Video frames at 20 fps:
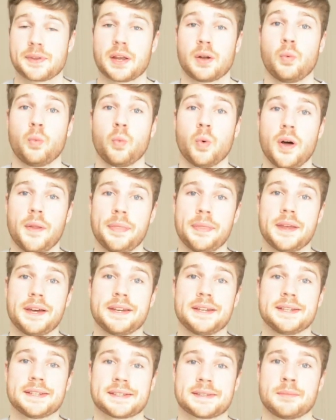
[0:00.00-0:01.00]
One that
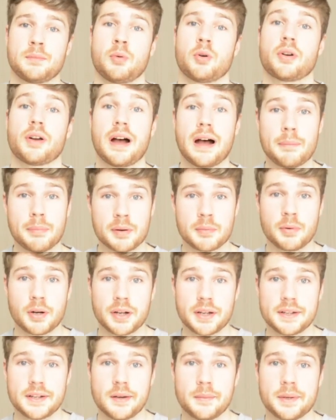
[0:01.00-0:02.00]
is more upper
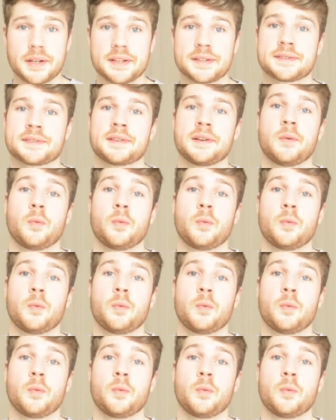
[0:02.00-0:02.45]
body dominant,